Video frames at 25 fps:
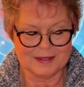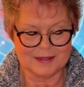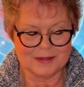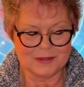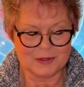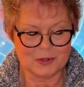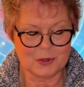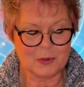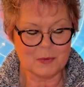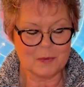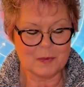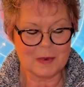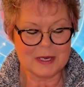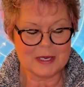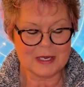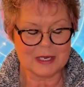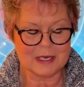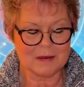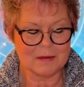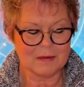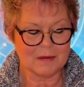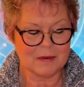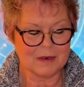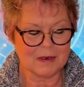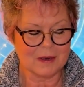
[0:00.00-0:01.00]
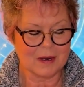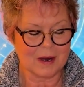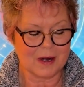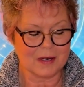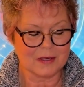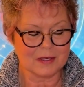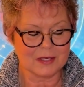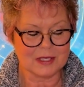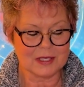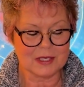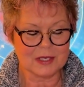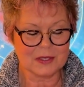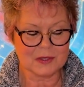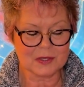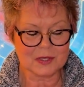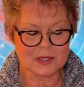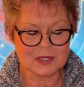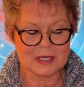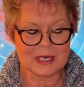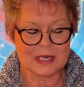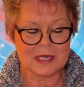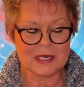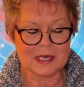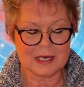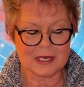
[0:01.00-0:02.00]
Too many are still
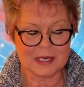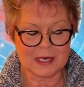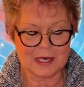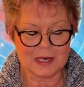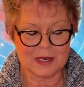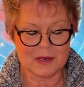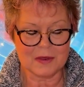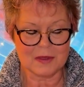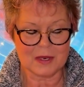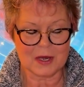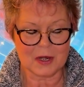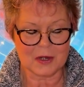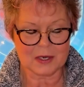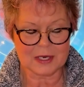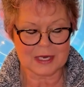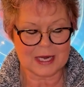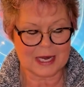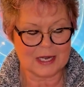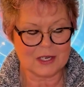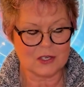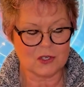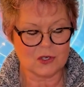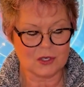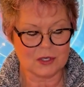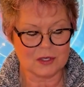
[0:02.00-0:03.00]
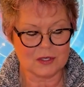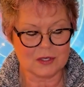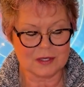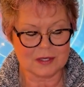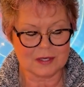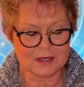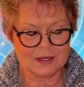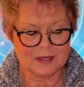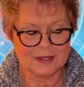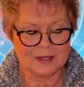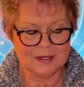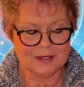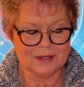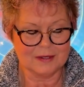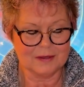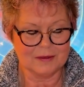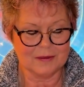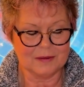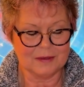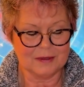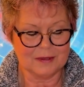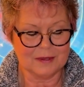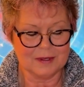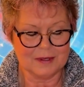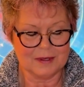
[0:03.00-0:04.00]
sitting in their cages,
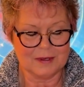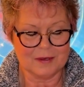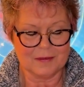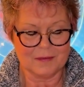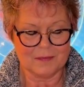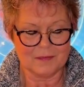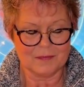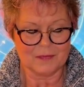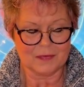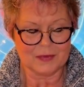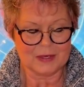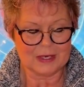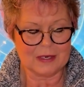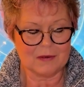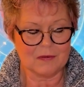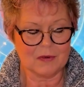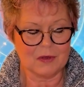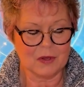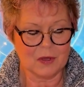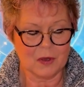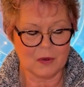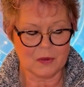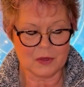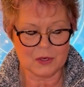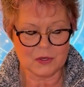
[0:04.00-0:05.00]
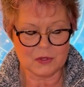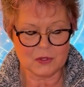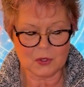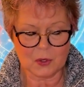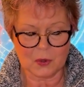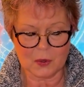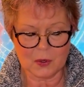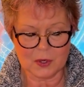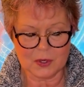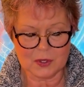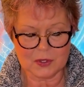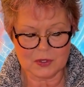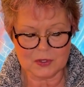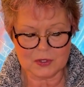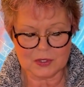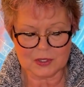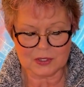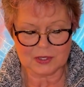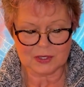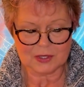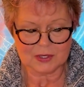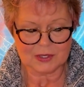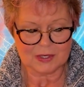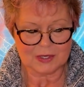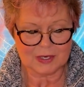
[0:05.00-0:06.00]
even though the doors
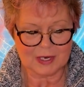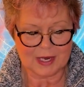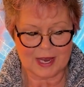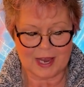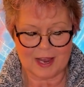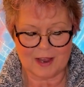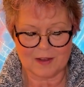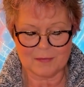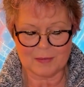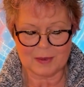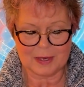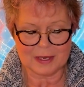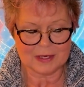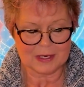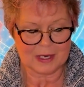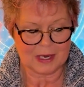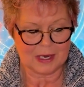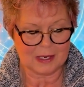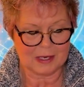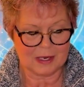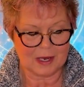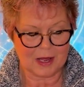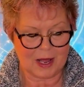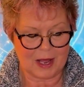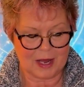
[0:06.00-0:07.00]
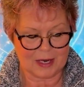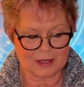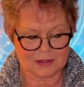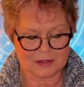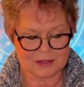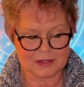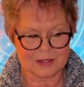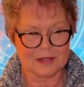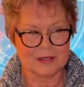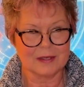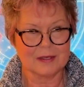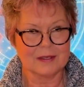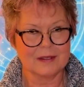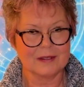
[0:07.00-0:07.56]
have been unlocked.